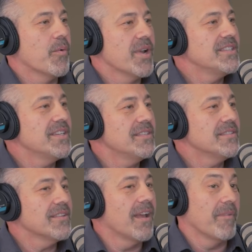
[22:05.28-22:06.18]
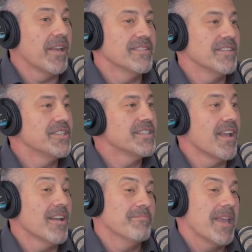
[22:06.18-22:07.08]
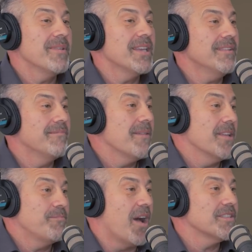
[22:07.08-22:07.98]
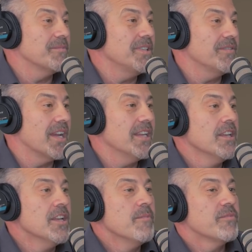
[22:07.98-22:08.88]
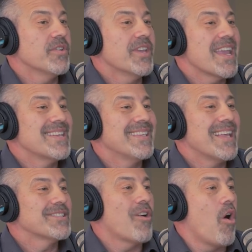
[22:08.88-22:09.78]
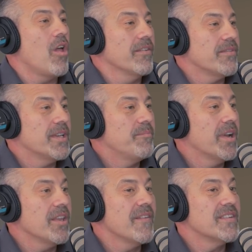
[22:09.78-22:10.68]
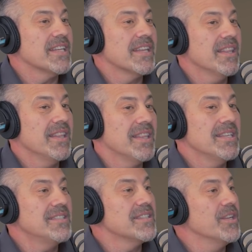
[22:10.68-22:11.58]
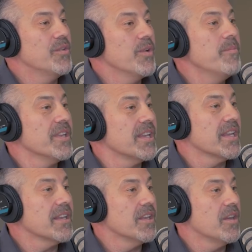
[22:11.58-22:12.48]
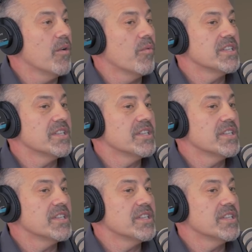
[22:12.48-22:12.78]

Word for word: Coincidence? I mean, is it just the odds? Maybe, maybe it's possible, right? So you can't say that's all of it, but you have to say this is contributing. You know, yeah.